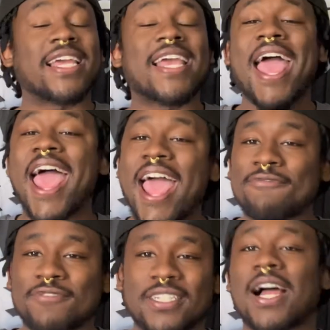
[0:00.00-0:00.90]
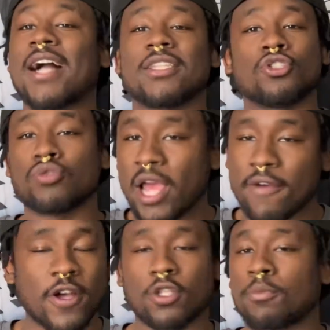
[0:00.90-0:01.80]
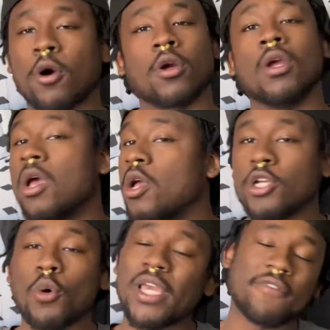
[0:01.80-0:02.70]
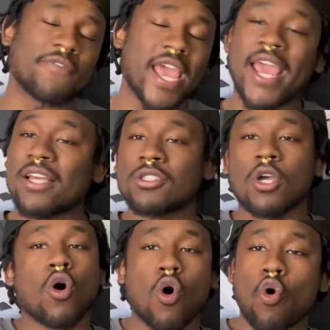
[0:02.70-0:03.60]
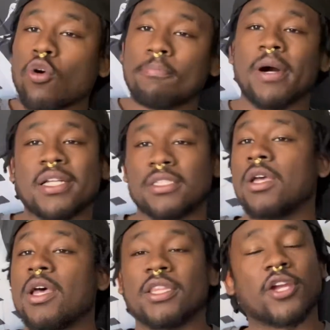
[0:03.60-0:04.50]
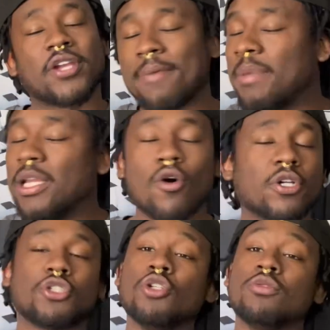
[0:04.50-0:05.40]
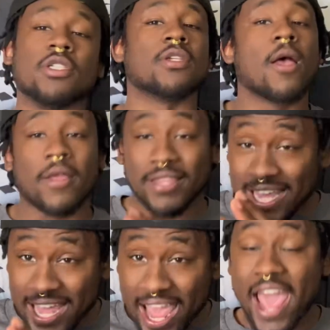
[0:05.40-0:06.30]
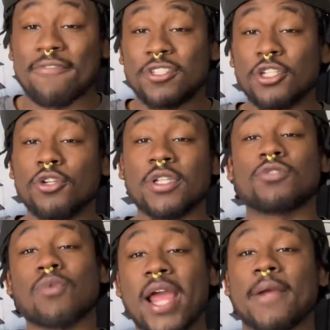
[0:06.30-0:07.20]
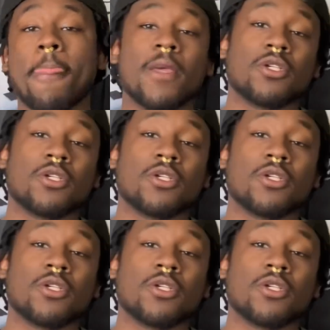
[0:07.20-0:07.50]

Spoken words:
They have to knock this draft out the park. No ifs, ands, or buts. There can be no excuses. They have to do this right.